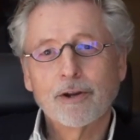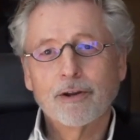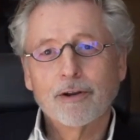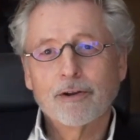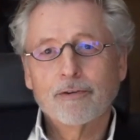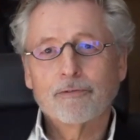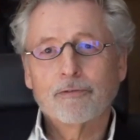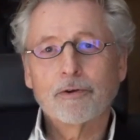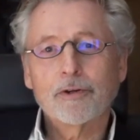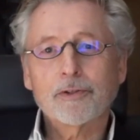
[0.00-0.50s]

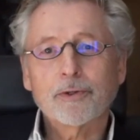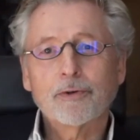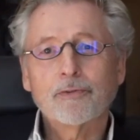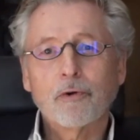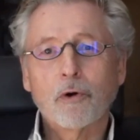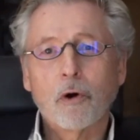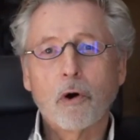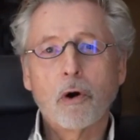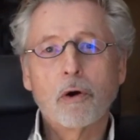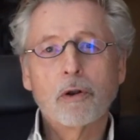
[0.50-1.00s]
First of
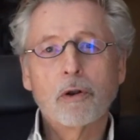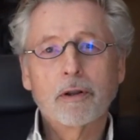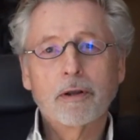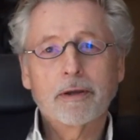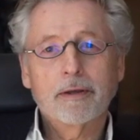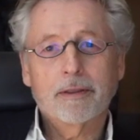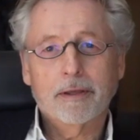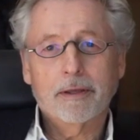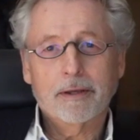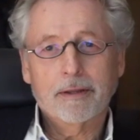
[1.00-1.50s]
all,
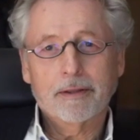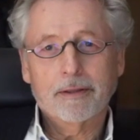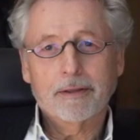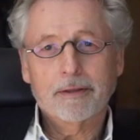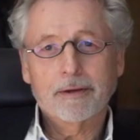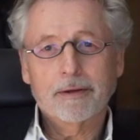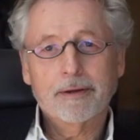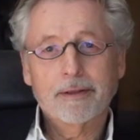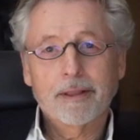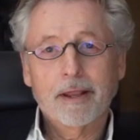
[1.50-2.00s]

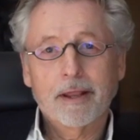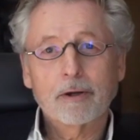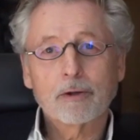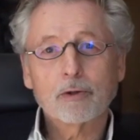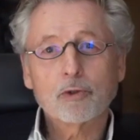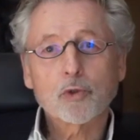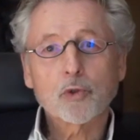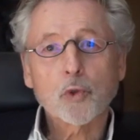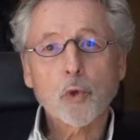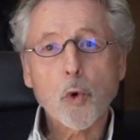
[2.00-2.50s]
there are
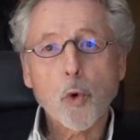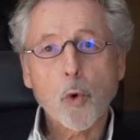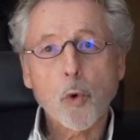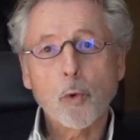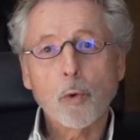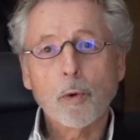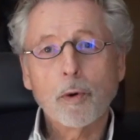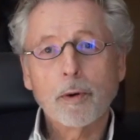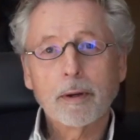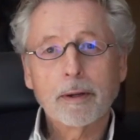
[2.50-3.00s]

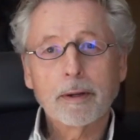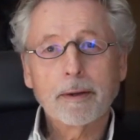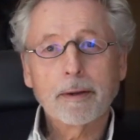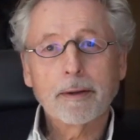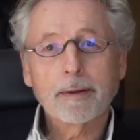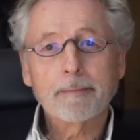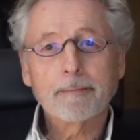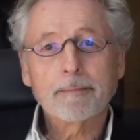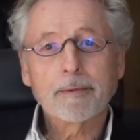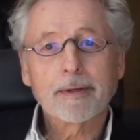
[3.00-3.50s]
two
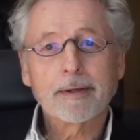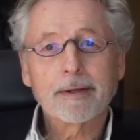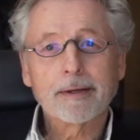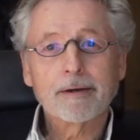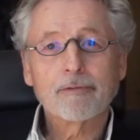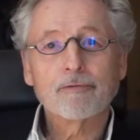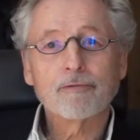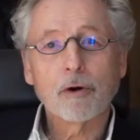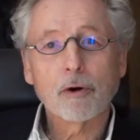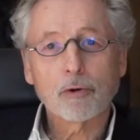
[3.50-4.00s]

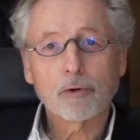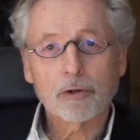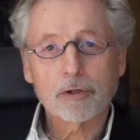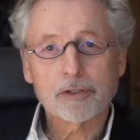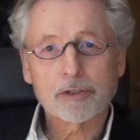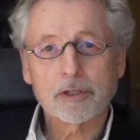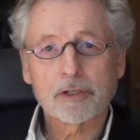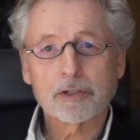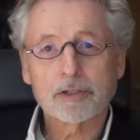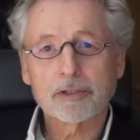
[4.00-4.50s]

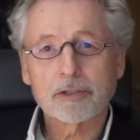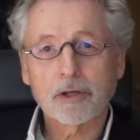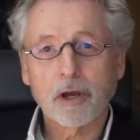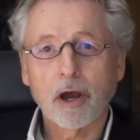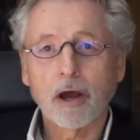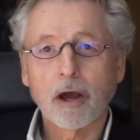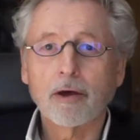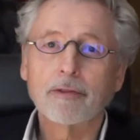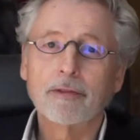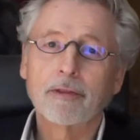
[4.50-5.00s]
focuses
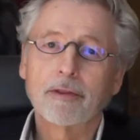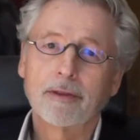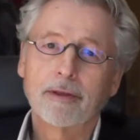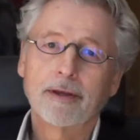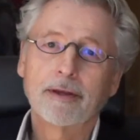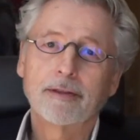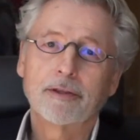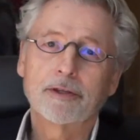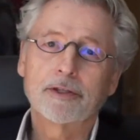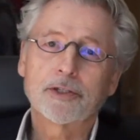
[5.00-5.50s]

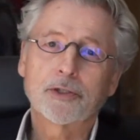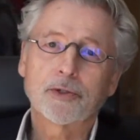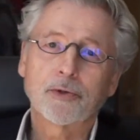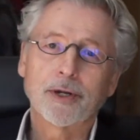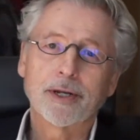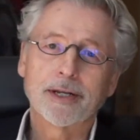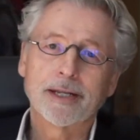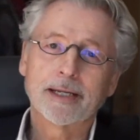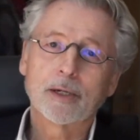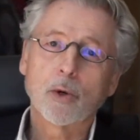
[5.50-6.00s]
in this
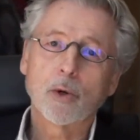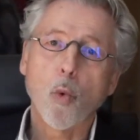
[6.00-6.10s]
training.